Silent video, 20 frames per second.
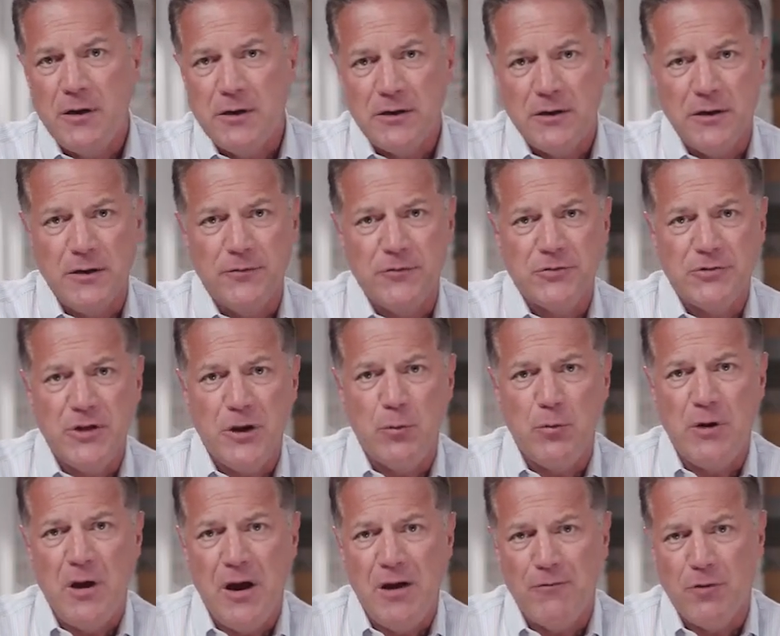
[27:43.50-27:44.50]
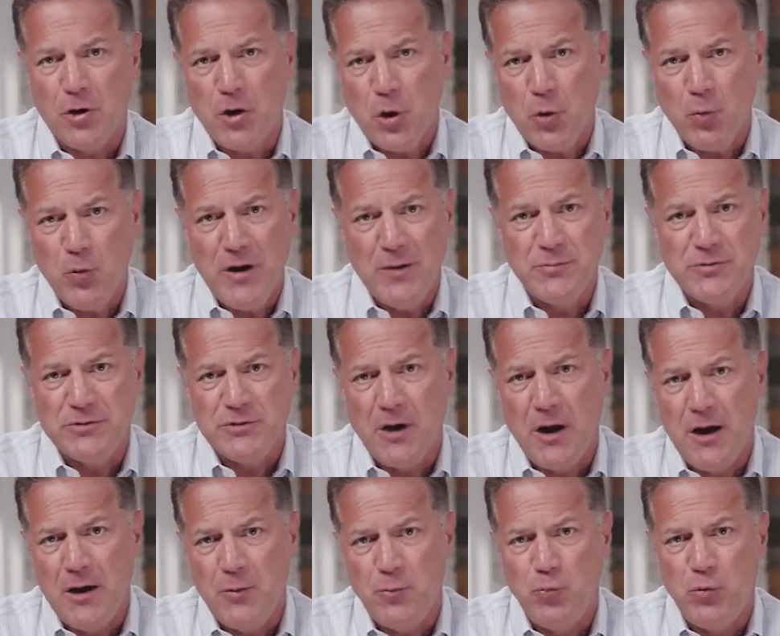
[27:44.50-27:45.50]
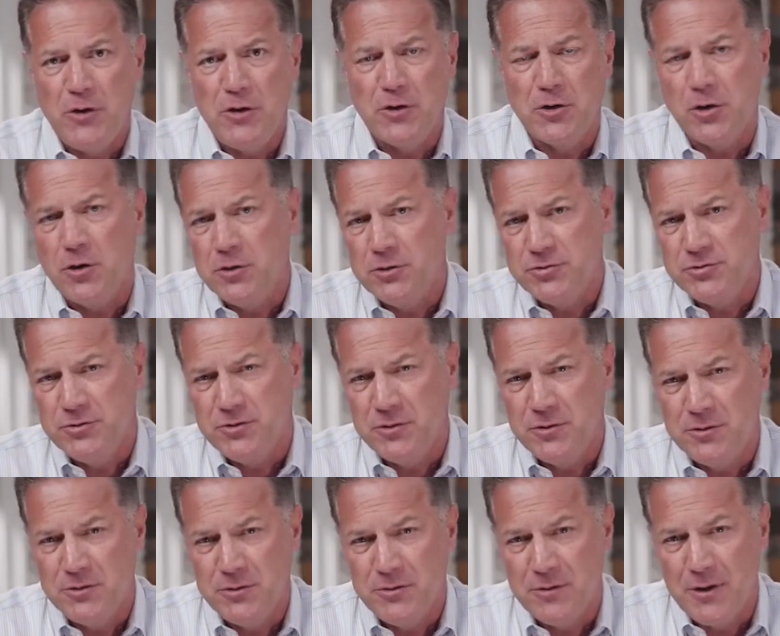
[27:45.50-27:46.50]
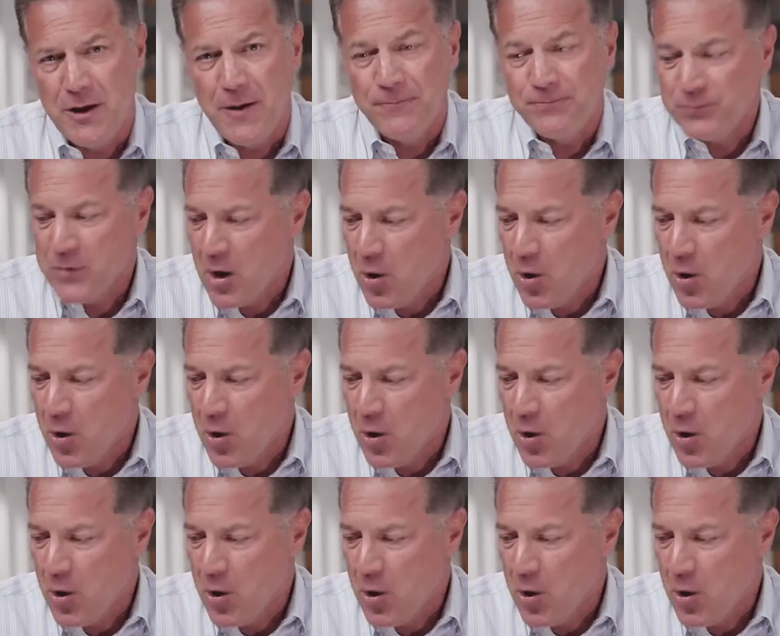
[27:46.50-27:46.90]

gifts that we have on our website. And we encourage you to do that.